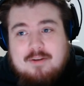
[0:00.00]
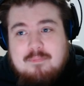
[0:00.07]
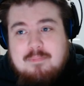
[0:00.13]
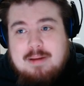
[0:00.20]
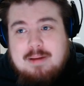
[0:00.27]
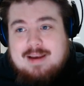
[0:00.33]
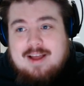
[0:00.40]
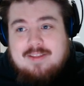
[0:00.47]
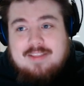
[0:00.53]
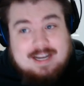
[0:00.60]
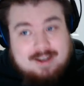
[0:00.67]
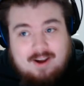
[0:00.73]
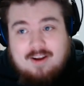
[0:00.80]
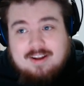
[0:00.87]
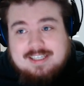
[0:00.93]
of people out there
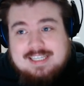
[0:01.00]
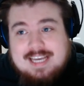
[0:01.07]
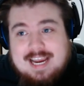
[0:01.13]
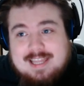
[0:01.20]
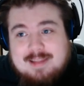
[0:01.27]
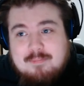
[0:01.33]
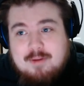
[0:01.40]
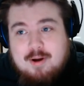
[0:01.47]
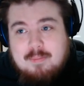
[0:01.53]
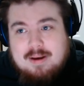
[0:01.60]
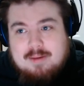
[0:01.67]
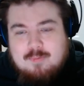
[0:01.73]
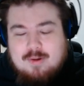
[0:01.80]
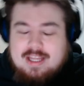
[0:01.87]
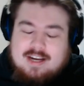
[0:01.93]
can't say at the
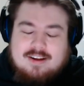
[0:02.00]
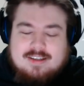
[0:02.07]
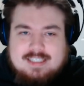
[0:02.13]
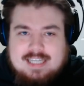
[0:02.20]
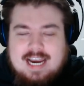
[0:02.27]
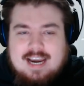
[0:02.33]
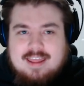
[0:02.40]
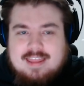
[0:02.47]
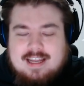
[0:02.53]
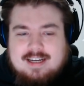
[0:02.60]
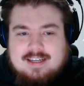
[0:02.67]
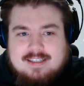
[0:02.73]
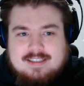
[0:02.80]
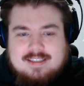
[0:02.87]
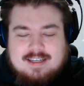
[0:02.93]
moment. Well, they can't say anything
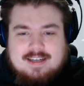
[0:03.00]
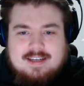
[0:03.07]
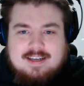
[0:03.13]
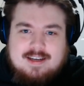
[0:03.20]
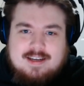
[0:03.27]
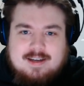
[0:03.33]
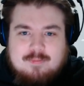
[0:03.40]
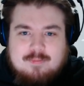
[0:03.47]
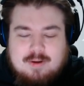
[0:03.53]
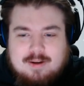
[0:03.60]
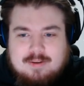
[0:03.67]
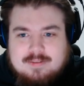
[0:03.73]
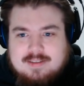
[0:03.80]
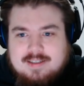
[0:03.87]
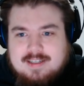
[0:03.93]
because,
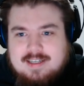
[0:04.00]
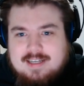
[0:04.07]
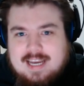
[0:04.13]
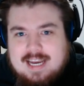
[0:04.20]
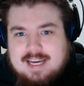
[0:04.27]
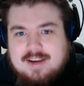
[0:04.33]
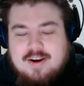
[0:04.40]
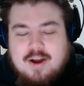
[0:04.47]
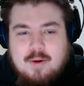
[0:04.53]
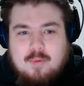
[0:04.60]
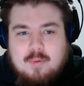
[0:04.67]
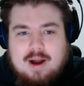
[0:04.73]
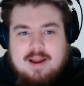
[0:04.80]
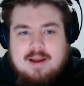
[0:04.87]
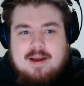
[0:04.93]
well, yeah, you know
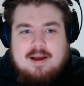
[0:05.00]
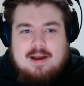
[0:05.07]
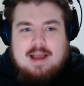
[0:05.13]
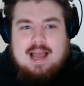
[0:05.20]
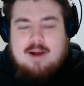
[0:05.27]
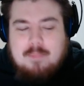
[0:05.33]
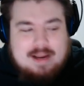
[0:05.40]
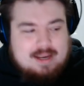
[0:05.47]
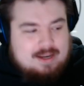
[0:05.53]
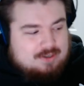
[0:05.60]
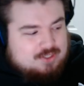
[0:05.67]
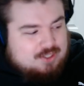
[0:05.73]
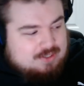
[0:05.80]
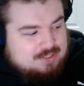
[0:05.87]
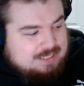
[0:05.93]
why. How about you,
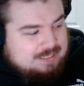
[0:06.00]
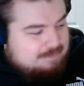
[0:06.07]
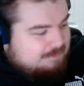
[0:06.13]
Jonesy?